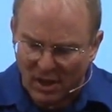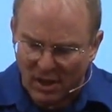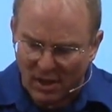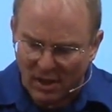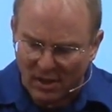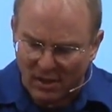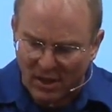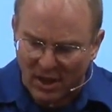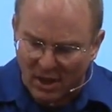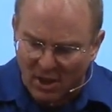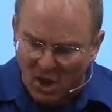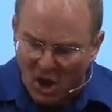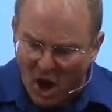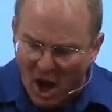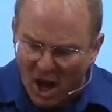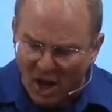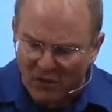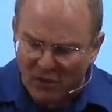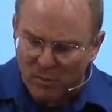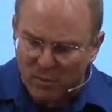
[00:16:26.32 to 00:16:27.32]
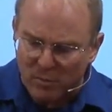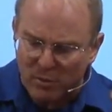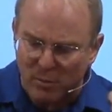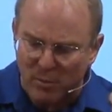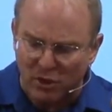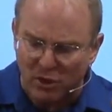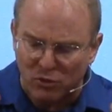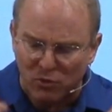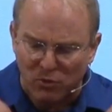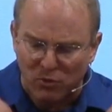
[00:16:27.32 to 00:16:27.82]
that caused him to
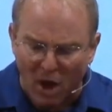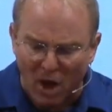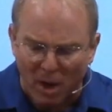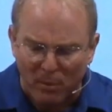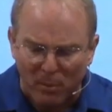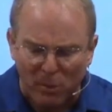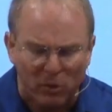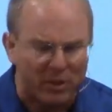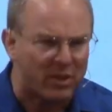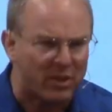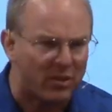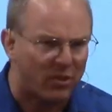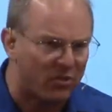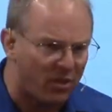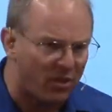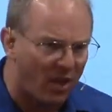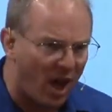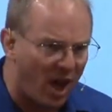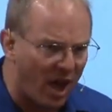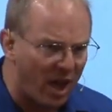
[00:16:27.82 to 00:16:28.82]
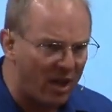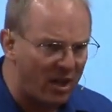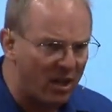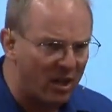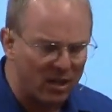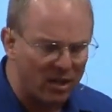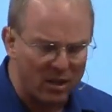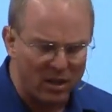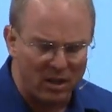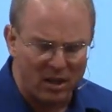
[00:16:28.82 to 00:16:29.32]
be troubled inside
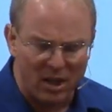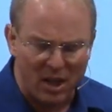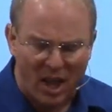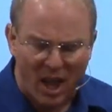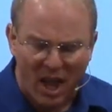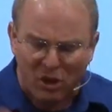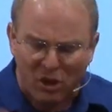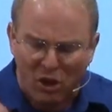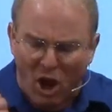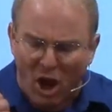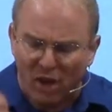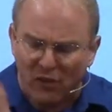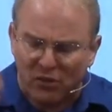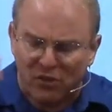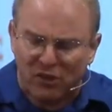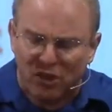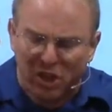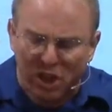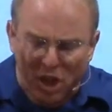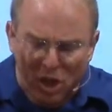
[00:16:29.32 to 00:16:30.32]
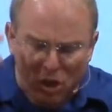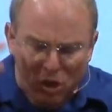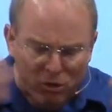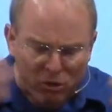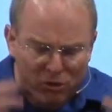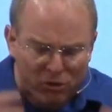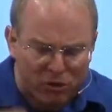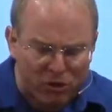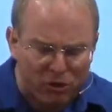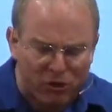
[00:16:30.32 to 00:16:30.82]
and caused
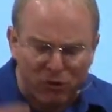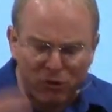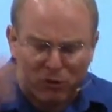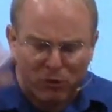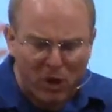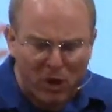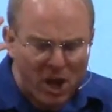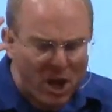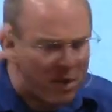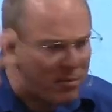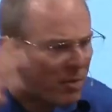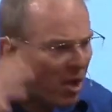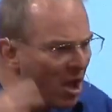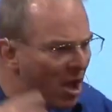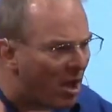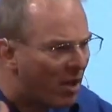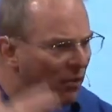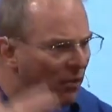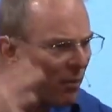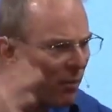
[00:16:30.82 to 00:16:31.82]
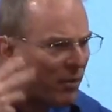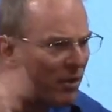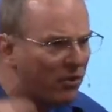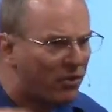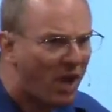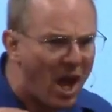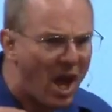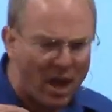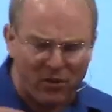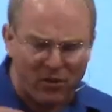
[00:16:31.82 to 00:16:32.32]
tears to stream from his
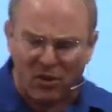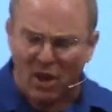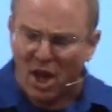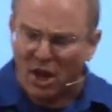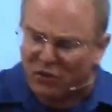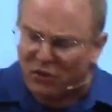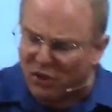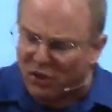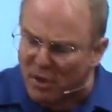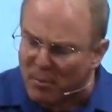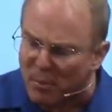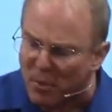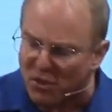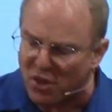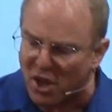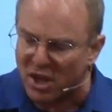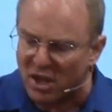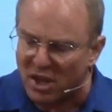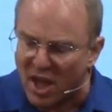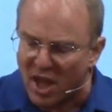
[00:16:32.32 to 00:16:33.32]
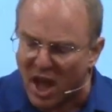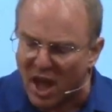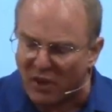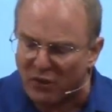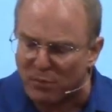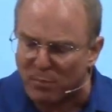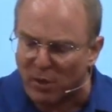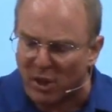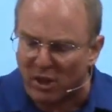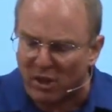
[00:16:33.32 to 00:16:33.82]
eyes? Sympathy,
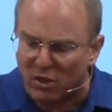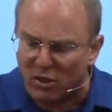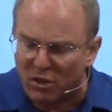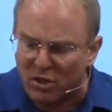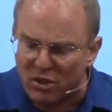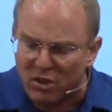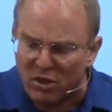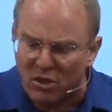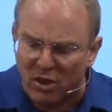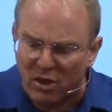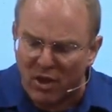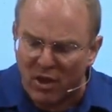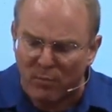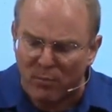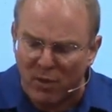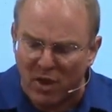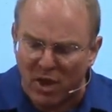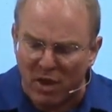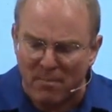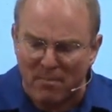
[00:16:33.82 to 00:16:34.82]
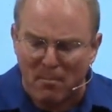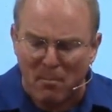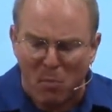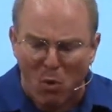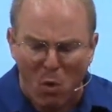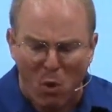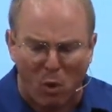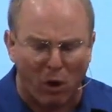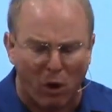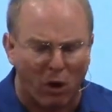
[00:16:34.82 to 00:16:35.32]
yes, but could there have been
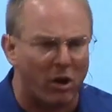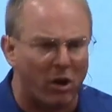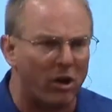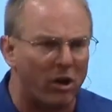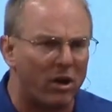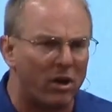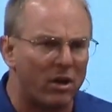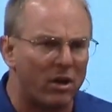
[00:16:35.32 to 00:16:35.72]
more?